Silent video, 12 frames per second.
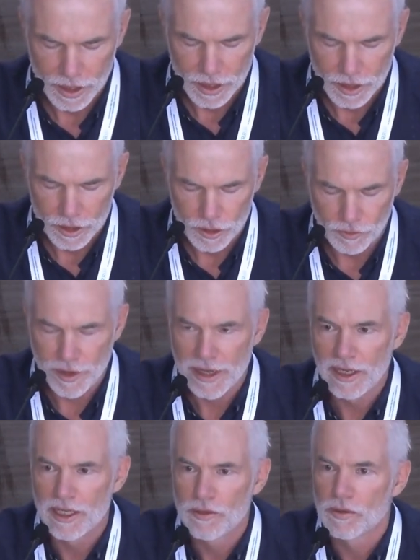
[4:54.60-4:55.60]
So
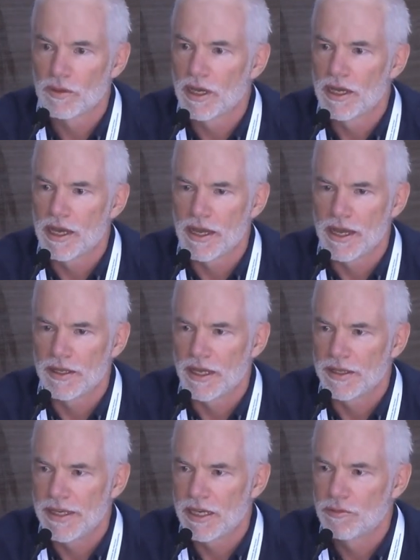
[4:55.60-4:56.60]
finally,
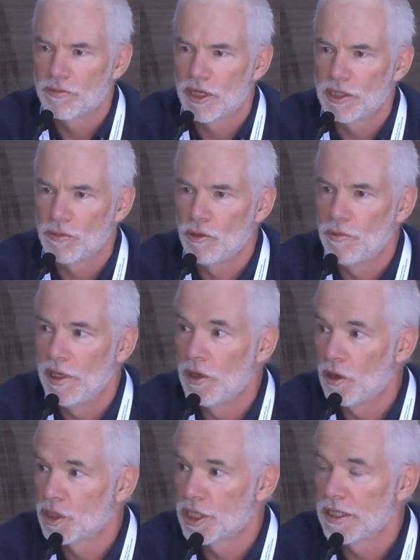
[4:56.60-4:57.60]
at the end of the project, we will be
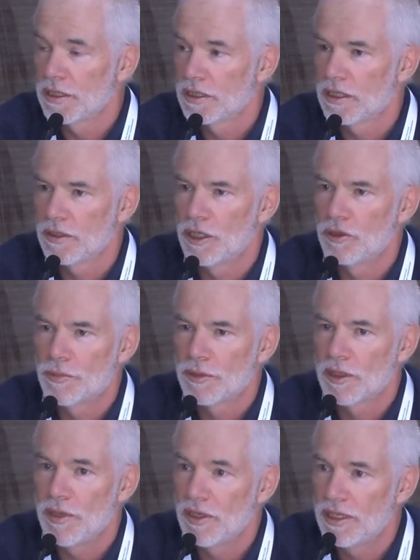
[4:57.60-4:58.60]
launching the GRRIP
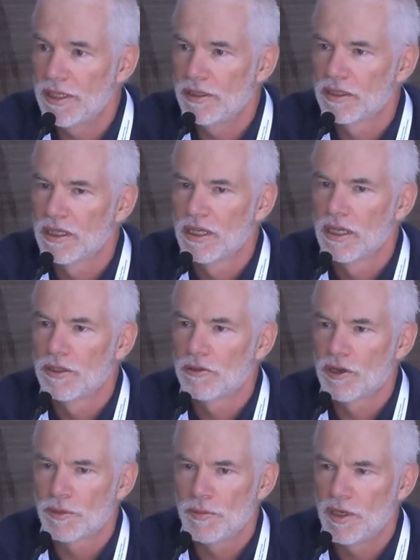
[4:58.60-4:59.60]
community. The
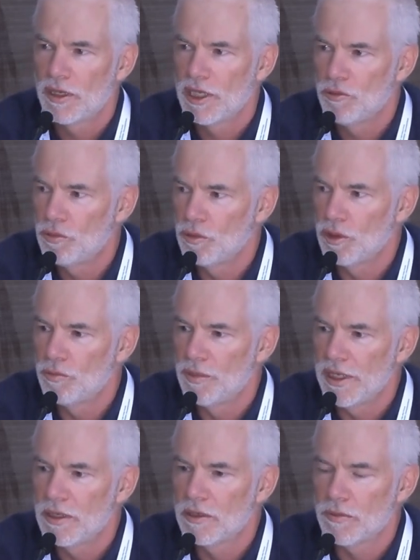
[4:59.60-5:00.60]
GRRIP community will
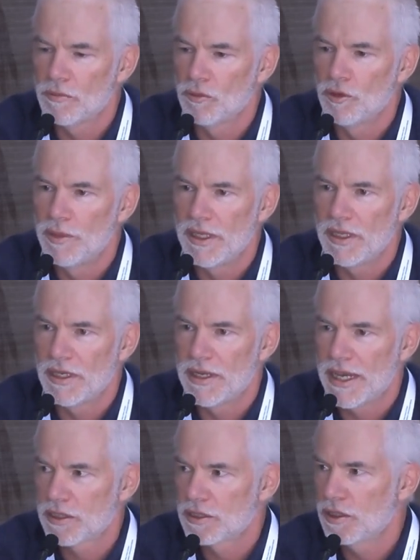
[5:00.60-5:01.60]
be the
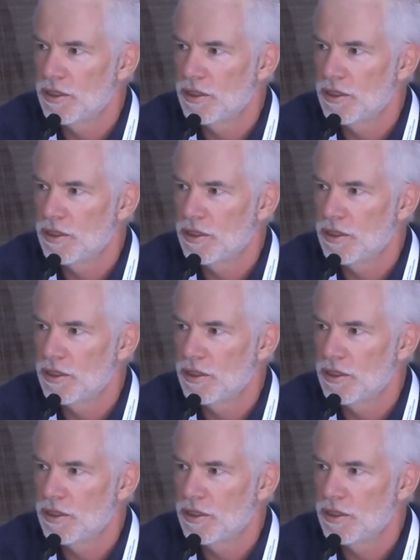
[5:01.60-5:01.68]
next new